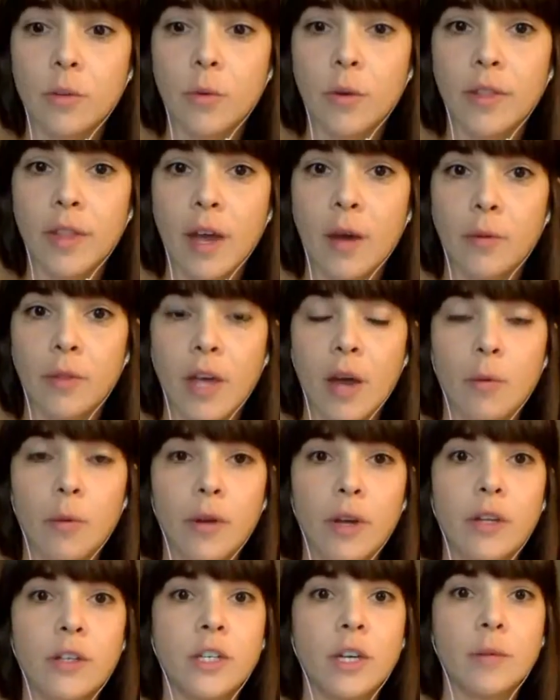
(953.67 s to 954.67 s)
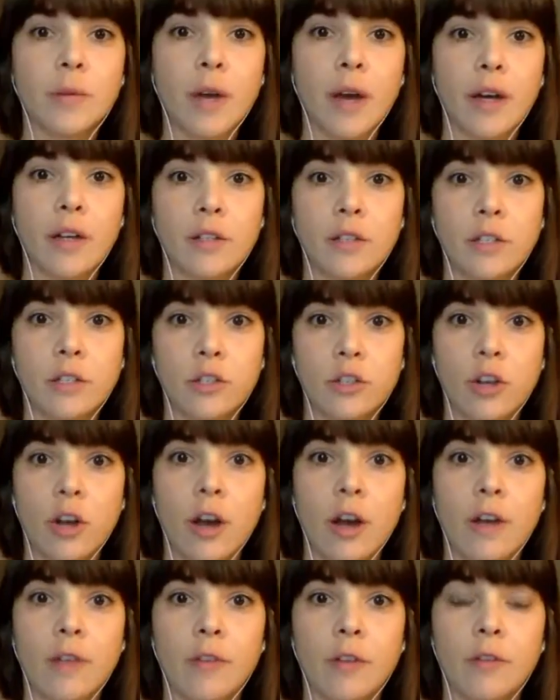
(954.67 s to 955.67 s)
what that will end up, guys, in
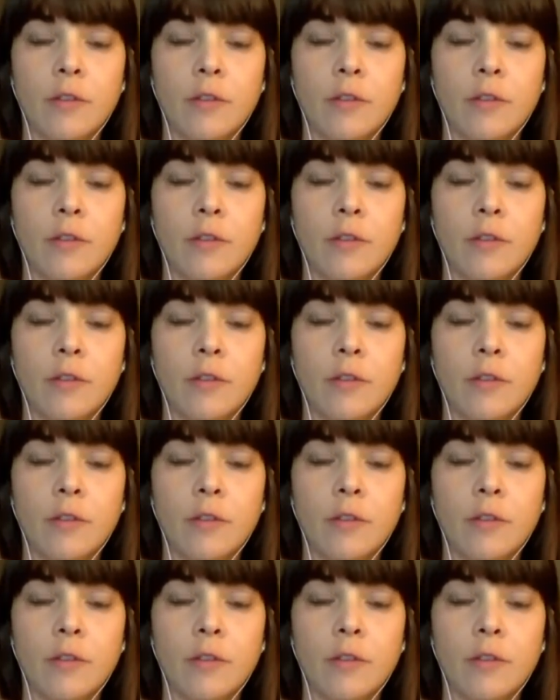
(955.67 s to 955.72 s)
Jive.